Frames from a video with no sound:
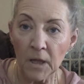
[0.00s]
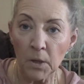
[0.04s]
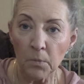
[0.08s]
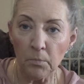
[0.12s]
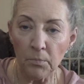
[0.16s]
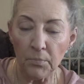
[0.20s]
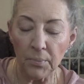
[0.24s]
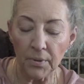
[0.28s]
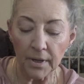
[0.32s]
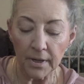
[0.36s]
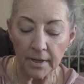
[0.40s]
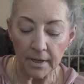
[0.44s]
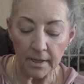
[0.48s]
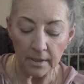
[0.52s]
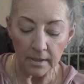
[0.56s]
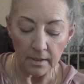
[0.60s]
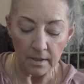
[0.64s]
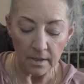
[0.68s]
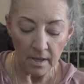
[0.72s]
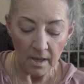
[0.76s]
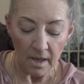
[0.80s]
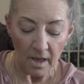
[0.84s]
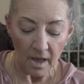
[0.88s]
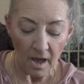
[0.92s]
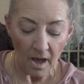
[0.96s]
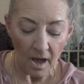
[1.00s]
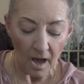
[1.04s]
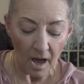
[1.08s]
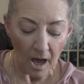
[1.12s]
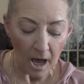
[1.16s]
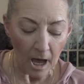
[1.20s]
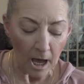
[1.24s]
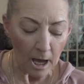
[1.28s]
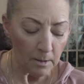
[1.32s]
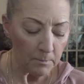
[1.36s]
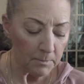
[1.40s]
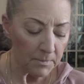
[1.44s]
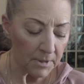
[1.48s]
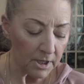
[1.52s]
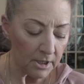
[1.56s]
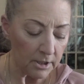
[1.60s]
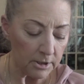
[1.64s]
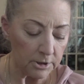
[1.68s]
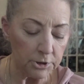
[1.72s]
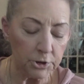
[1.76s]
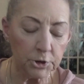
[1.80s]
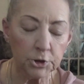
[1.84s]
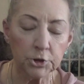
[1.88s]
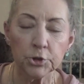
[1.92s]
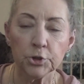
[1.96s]
But I'm
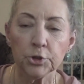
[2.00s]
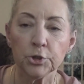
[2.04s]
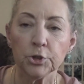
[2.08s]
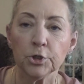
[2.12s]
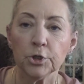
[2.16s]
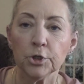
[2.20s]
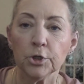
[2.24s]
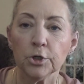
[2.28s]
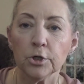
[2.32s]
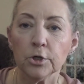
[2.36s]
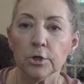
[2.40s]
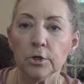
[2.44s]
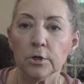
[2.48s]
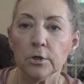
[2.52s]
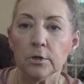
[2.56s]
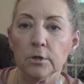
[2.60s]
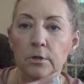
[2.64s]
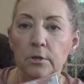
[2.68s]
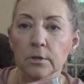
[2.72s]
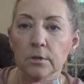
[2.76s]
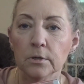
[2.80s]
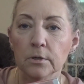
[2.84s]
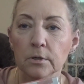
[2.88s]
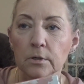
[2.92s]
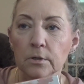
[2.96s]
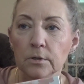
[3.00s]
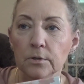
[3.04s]
not sure.